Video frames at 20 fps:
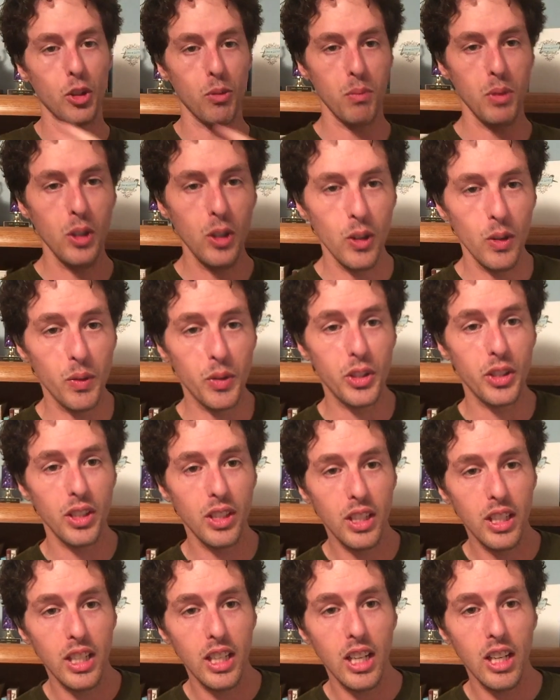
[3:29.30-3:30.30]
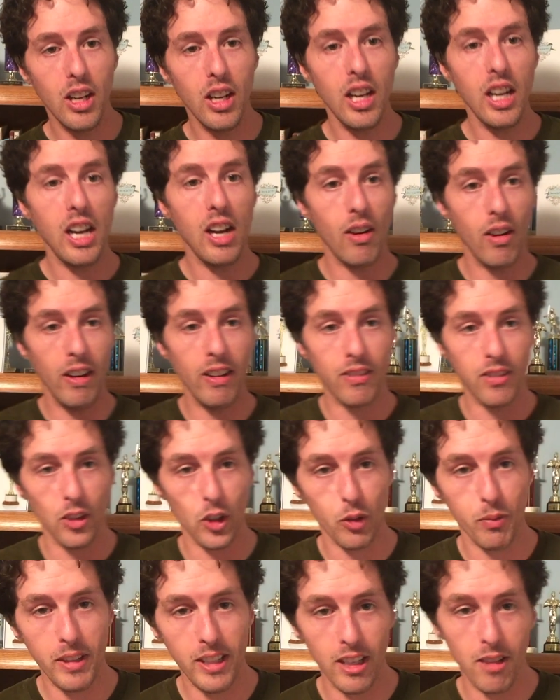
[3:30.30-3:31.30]
his moves when I
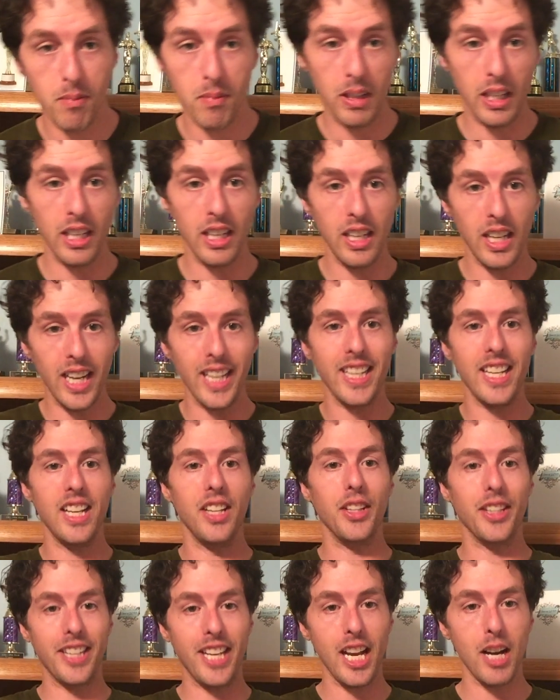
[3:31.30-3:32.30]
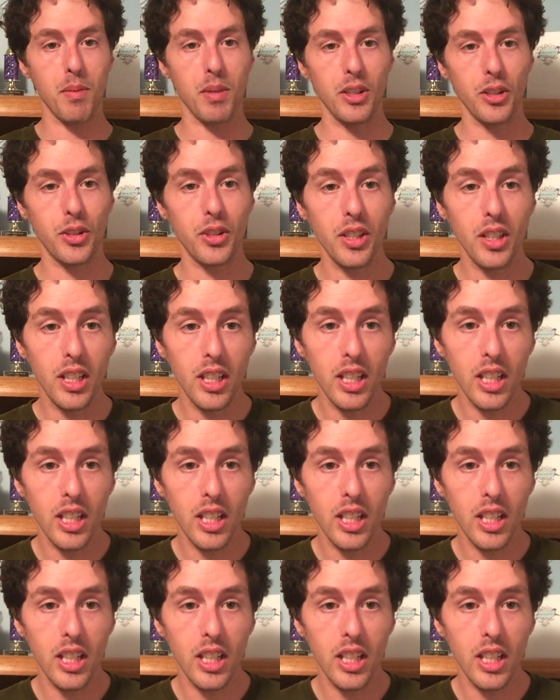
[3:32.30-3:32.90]
first meet him, but again, the camera's